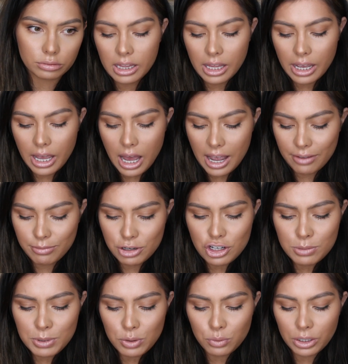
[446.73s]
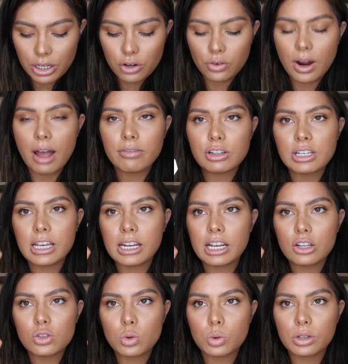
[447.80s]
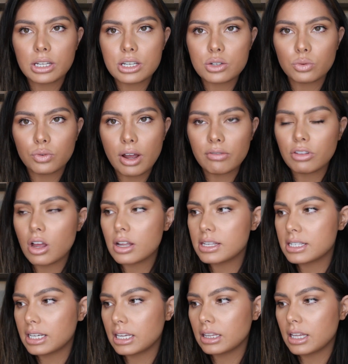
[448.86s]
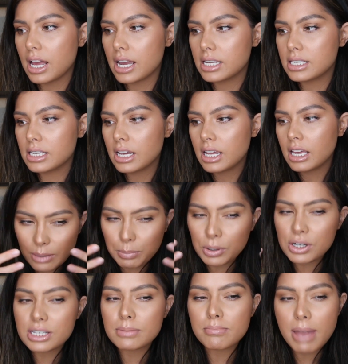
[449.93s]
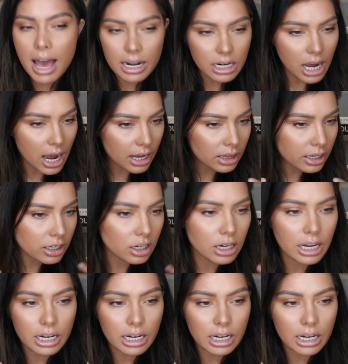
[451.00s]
Highlight, I've just been really gravitating toward this Revlon Skin Lights and Prismatic highlighter,